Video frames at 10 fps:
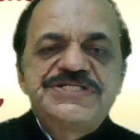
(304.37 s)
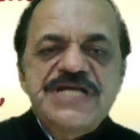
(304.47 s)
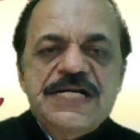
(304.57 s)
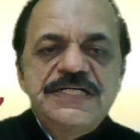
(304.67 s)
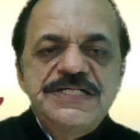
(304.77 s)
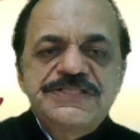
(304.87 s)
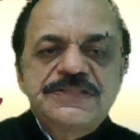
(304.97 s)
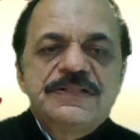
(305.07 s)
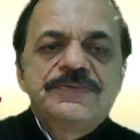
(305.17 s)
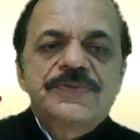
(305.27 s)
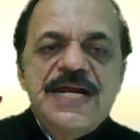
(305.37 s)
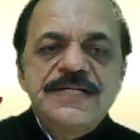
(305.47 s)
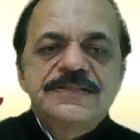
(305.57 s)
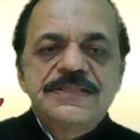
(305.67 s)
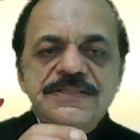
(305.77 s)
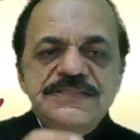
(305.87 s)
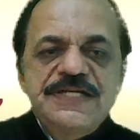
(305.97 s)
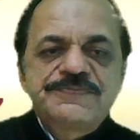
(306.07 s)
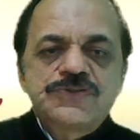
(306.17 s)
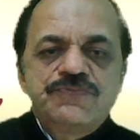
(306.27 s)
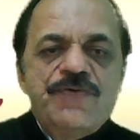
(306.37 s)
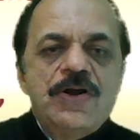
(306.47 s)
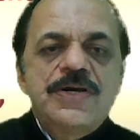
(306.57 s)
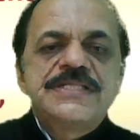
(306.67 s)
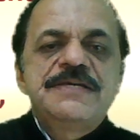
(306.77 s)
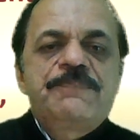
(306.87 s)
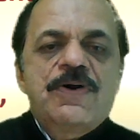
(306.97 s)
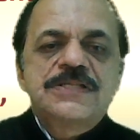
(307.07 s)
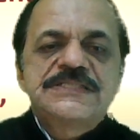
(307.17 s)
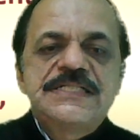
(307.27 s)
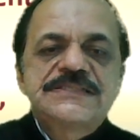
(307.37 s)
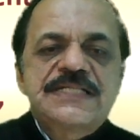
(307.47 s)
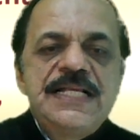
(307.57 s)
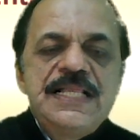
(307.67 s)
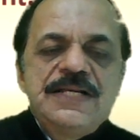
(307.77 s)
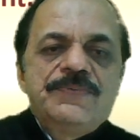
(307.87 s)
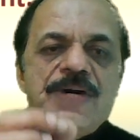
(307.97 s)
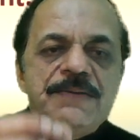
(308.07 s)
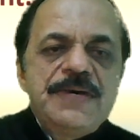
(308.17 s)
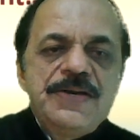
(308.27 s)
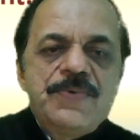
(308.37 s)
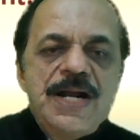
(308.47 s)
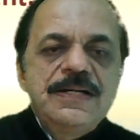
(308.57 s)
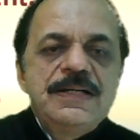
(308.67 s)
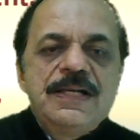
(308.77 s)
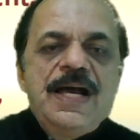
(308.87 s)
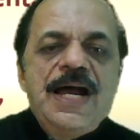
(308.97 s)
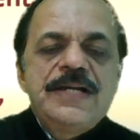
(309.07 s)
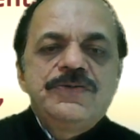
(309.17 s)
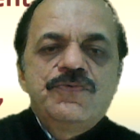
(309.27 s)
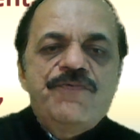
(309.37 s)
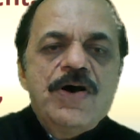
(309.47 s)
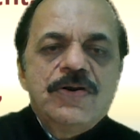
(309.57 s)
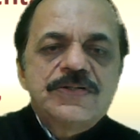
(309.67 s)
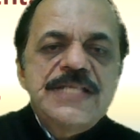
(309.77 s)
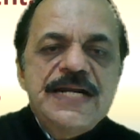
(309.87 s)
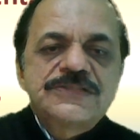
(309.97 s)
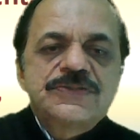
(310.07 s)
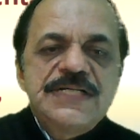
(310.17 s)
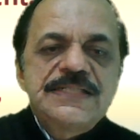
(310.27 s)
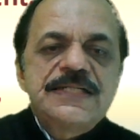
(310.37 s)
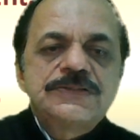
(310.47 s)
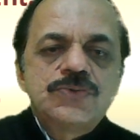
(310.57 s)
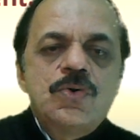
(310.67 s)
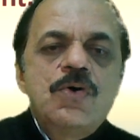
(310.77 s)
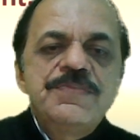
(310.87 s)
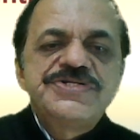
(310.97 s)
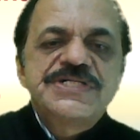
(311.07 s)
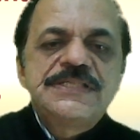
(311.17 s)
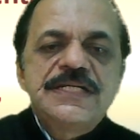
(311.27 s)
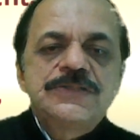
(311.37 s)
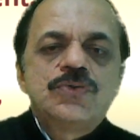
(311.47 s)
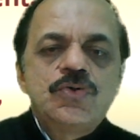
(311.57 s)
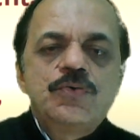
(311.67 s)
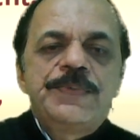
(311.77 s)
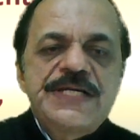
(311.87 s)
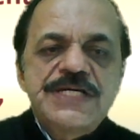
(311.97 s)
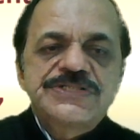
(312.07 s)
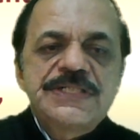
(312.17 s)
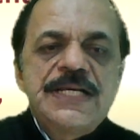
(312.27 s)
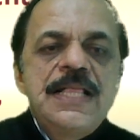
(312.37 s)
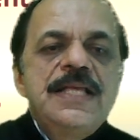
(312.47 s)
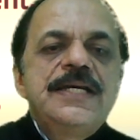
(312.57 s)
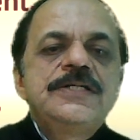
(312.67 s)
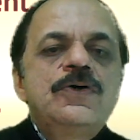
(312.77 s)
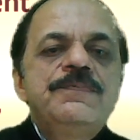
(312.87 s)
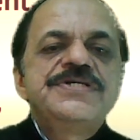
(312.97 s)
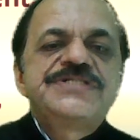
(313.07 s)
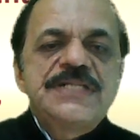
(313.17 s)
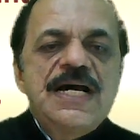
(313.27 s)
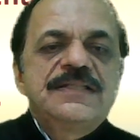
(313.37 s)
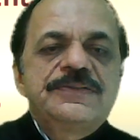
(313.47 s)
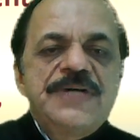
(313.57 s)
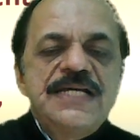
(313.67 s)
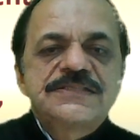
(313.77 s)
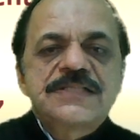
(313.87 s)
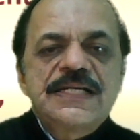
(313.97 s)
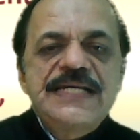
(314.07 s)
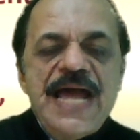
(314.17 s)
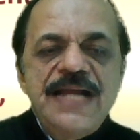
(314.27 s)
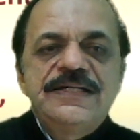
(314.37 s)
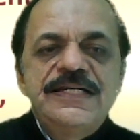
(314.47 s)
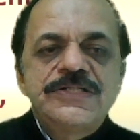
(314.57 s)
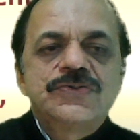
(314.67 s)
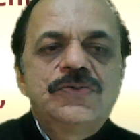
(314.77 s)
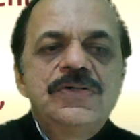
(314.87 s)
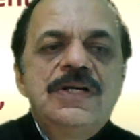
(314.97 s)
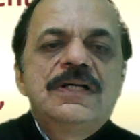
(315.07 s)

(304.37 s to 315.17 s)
checklist. You write steps to follow in the process one by one, and you follow that so that there is no omission, there is no duplication. Any omission otherwise can lead to